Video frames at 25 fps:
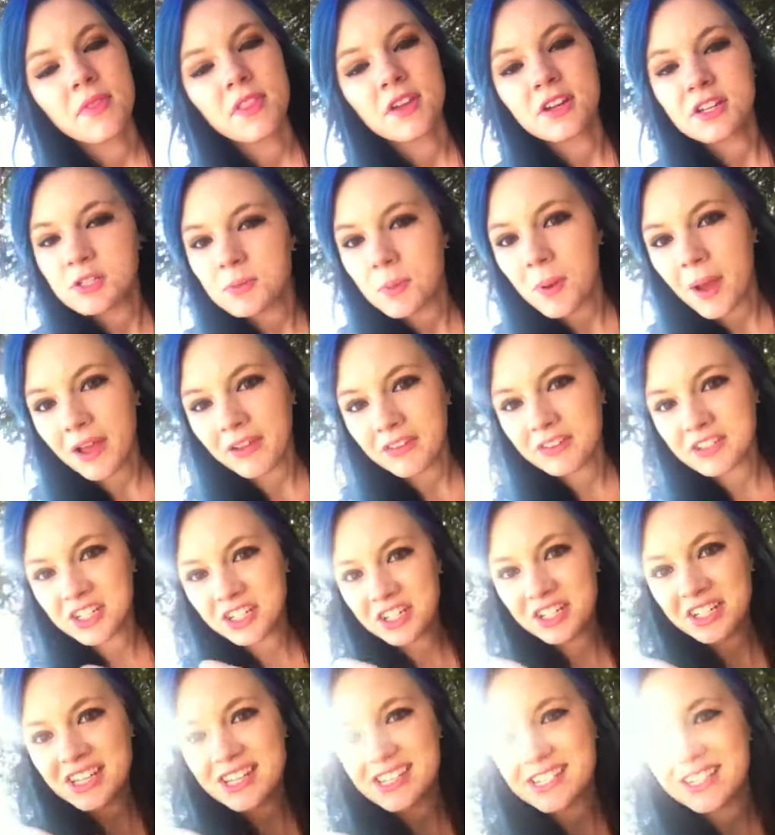there's wild
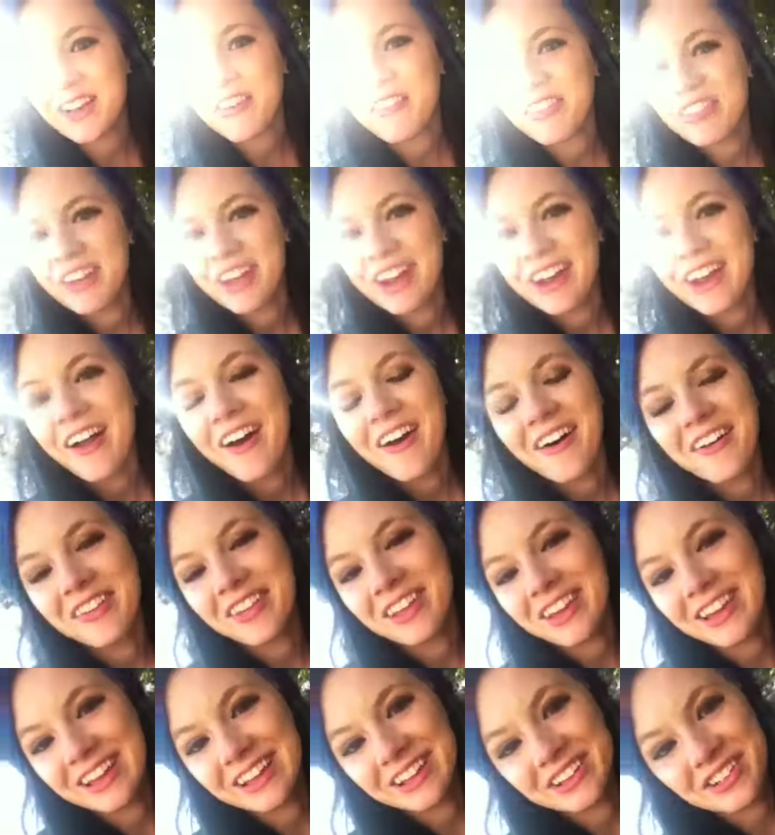turkeys out there. I'll
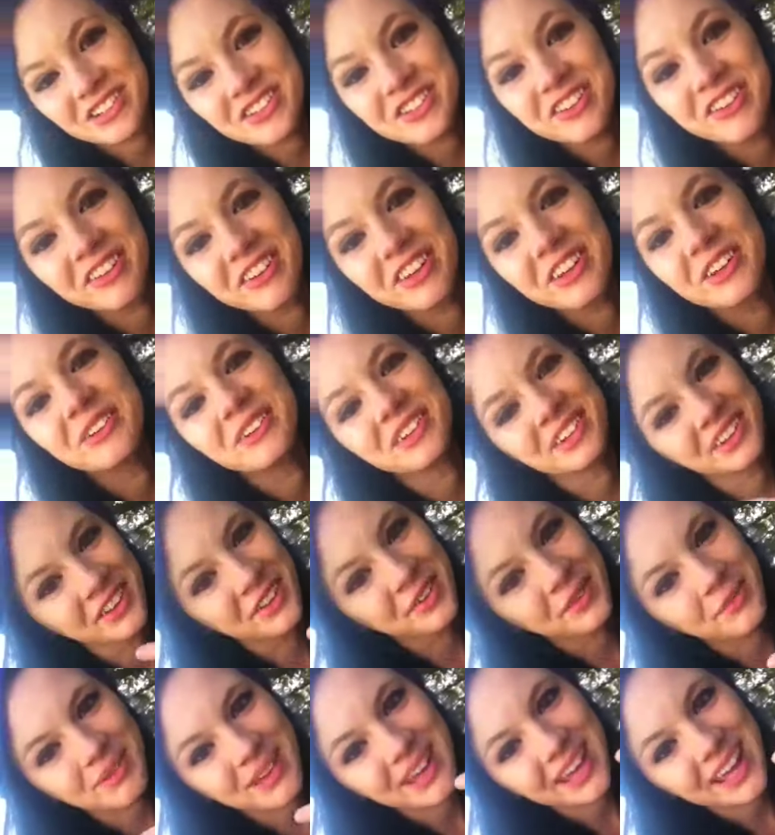like show you in a
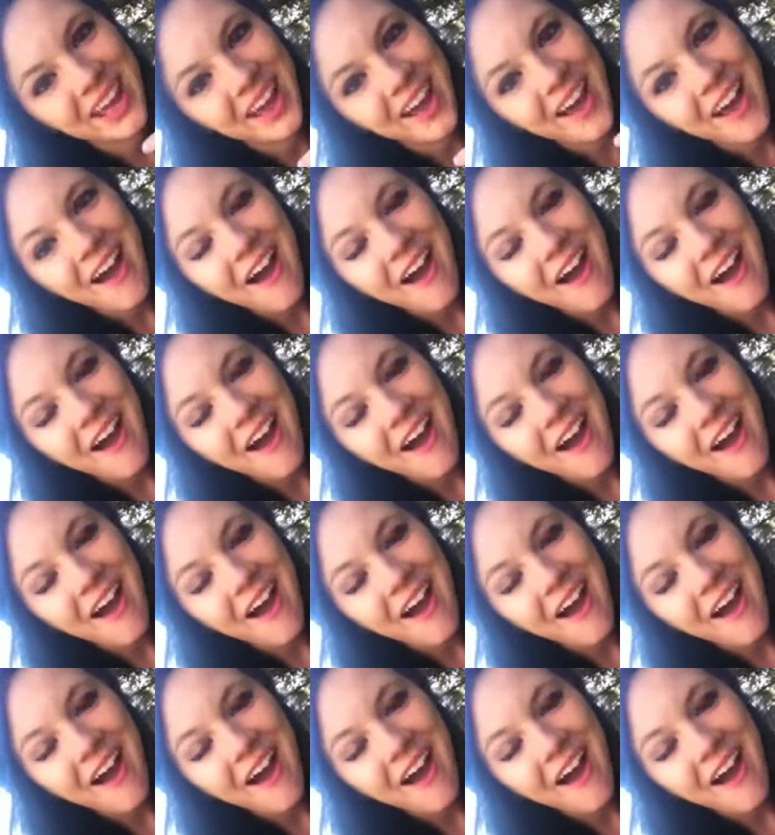little bit.